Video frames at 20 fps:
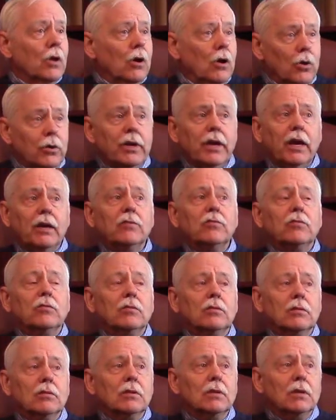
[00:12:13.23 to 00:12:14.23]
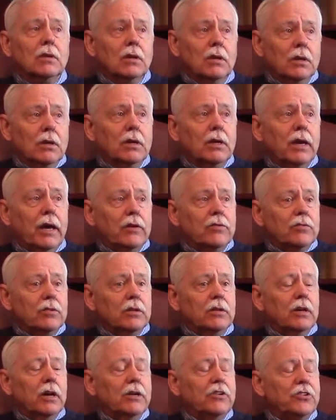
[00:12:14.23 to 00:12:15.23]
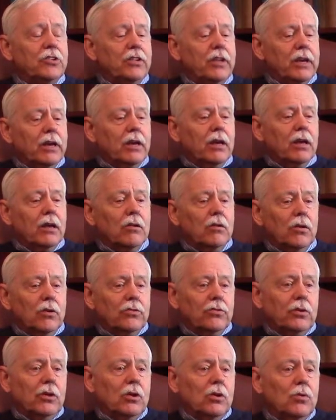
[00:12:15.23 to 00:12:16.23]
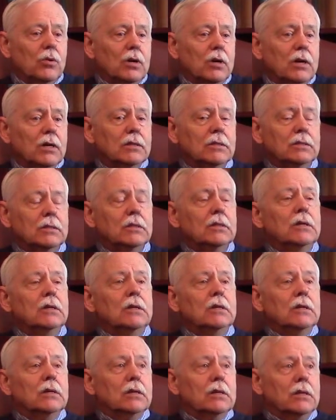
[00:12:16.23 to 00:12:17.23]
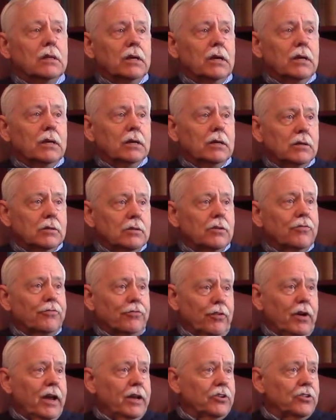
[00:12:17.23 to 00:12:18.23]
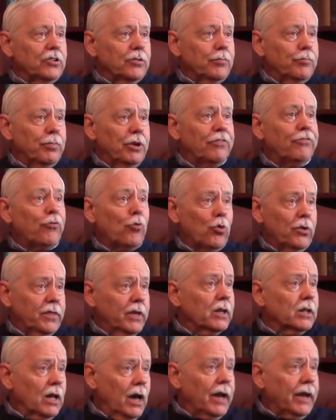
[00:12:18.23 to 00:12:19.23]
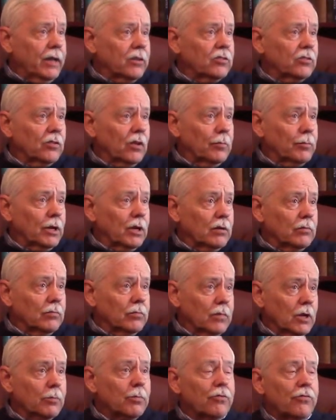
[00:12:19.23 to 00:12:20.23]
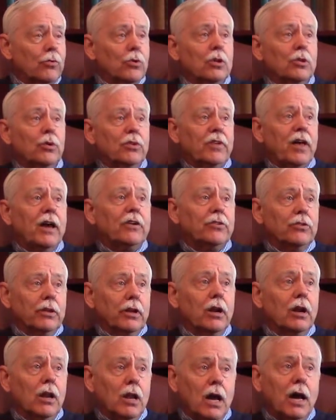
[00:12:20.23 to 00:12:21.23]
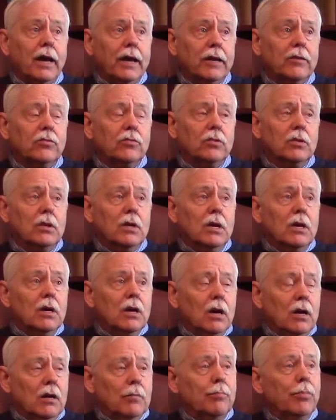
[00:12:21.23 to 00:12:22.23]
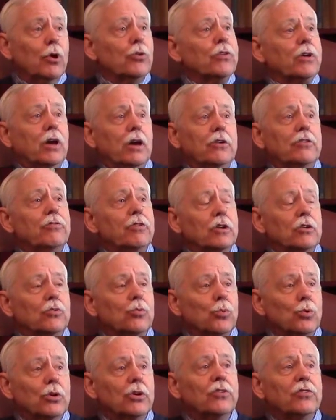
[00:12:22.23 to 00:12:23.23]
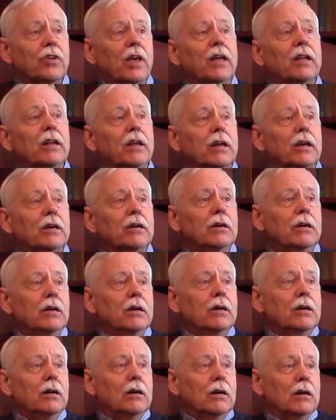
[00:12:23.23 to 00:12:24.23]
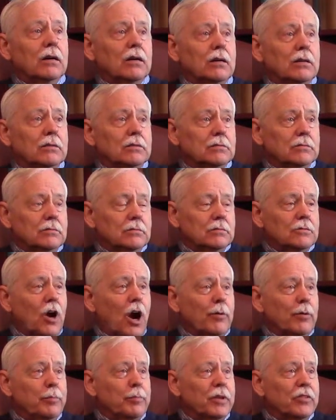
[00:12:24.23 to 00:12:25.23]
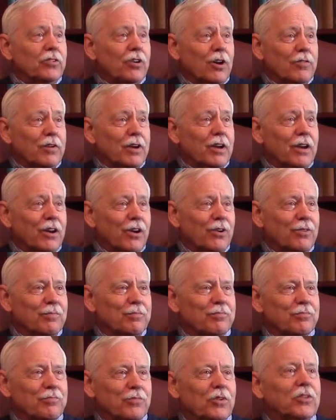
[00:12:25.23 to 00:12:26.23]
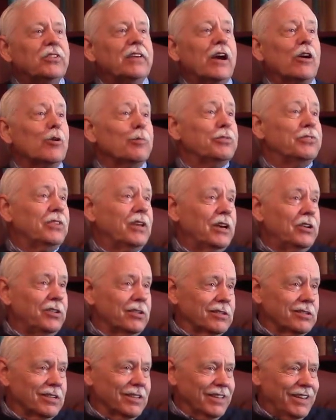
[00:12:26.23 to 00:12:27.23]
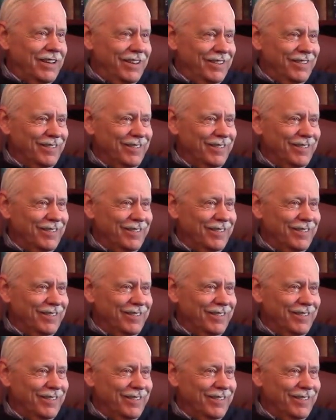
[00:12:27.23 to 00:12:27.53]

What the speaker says: Oh, yes. Yes, the Dutch did, and also the French before the alliance. I mean, before there was actually an alliance, both countries were sending armaments over here surreptitiously.